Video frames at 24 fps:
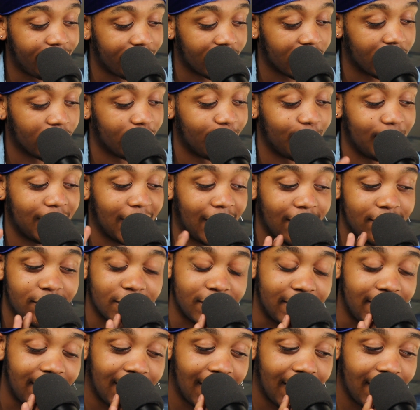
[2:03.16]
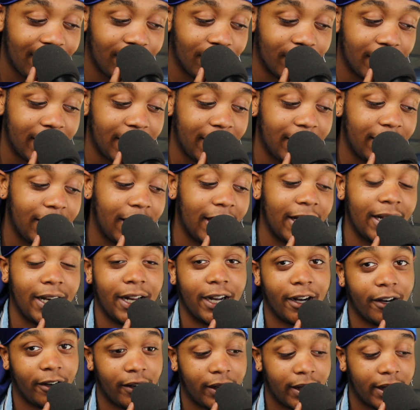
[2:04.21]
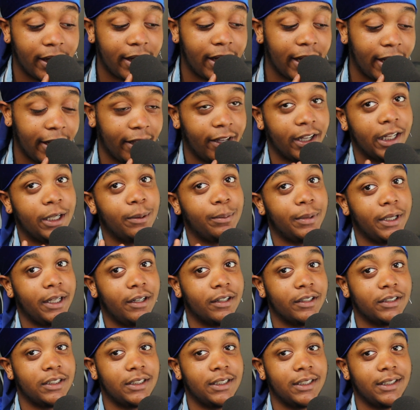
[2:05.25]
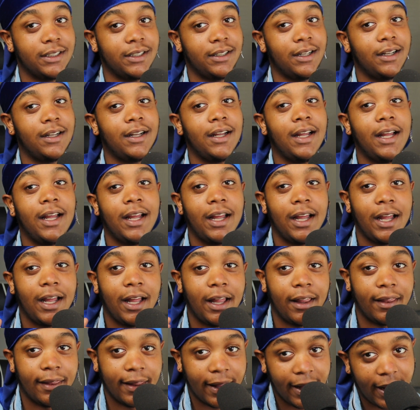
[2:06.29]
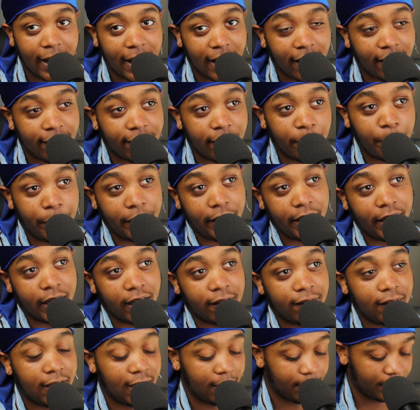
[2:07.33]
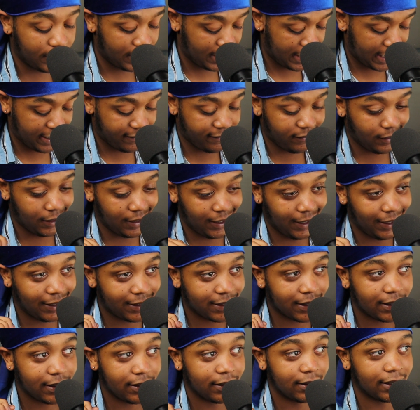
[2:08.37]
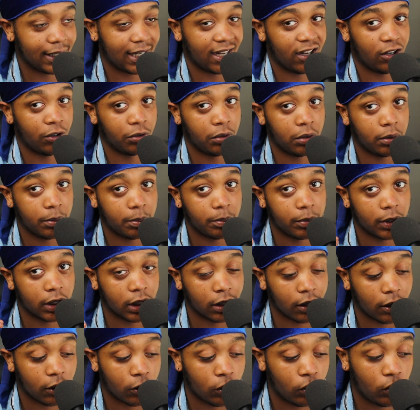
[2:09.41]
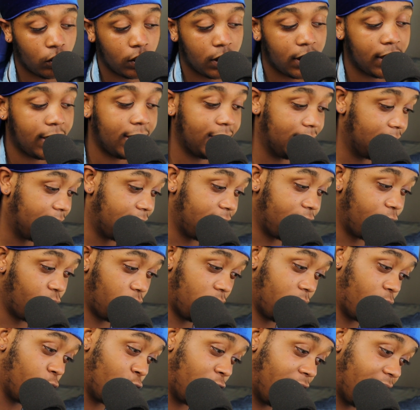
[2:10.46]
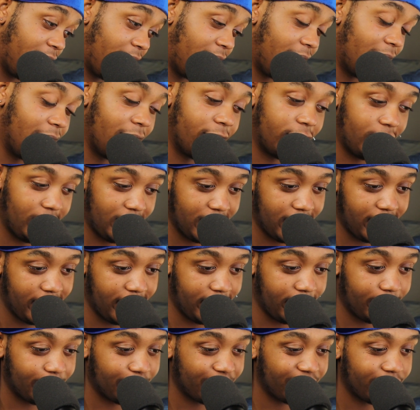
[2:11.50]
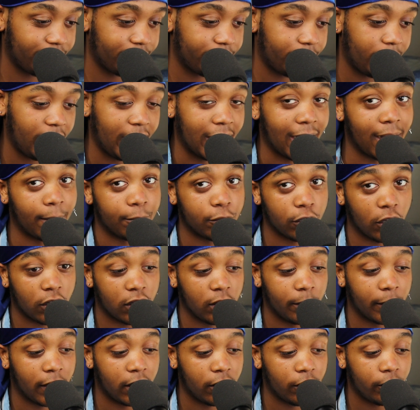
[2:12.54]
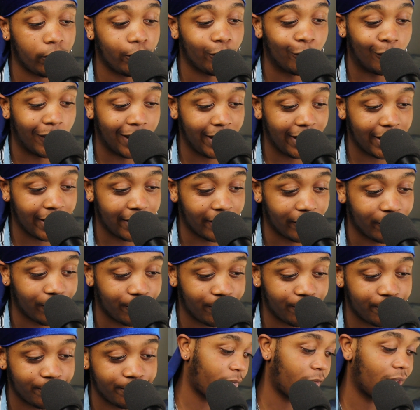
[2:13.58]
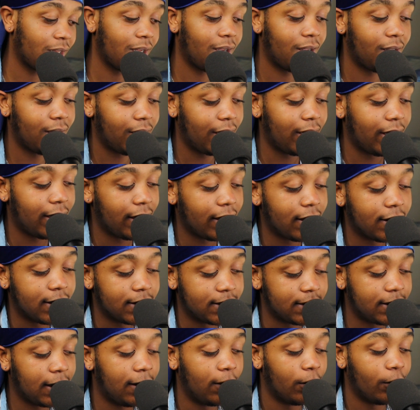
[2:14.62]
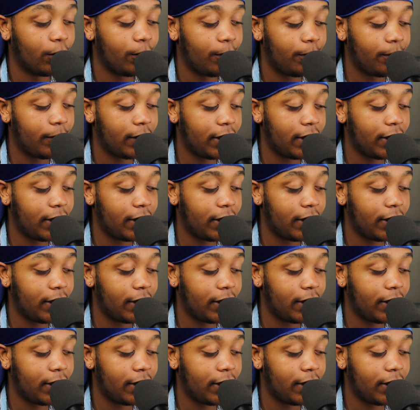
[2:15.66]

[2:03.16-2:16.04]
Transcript: from Dr. Eli Green and Eric and Peterson. They have a PDF that I'm going to have linked down below that you can read everything that I'm talking about right now. So,